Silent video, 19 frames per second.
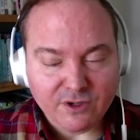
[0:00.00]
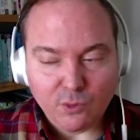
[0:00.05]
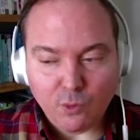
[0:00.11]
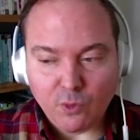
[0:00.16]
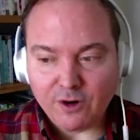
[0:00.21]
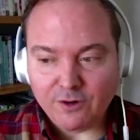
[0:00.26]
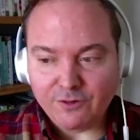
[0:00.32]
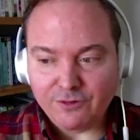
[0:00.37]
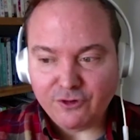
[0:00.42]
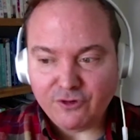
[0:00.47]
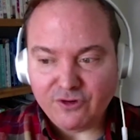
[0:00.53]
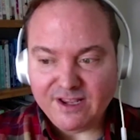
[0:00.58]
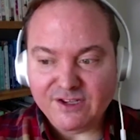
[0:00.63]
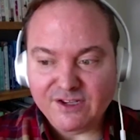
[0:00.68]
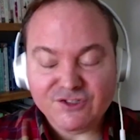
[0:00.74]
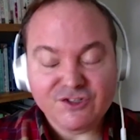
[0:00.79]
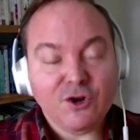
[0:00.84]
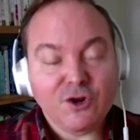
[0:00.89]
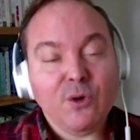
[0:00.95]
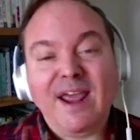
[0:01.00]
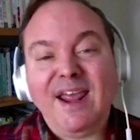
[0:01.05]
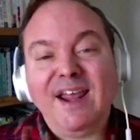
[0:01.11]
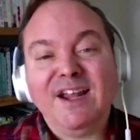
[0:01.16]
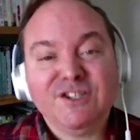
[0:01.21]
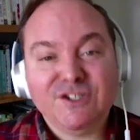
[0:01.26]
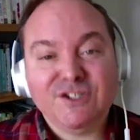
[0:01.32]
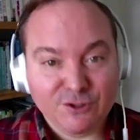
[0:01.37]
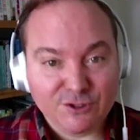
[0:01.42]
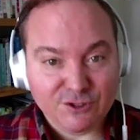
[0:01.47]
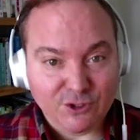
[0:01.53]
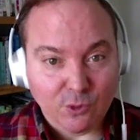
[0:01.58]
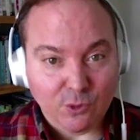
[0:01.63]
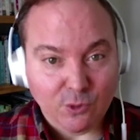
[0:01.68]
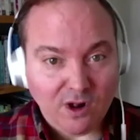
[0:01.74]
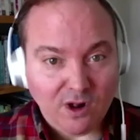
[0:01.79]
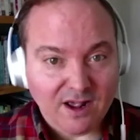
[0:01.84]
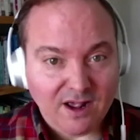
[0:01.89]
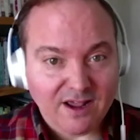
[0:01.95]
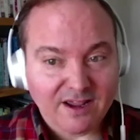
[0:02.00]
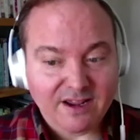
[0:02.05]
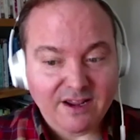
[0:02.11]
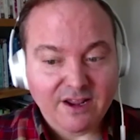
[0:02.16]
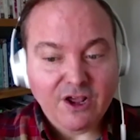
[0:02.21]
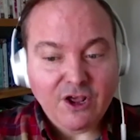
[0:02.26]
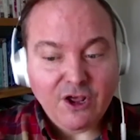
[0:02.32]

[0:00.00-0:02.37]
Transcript: where there is no answer to why.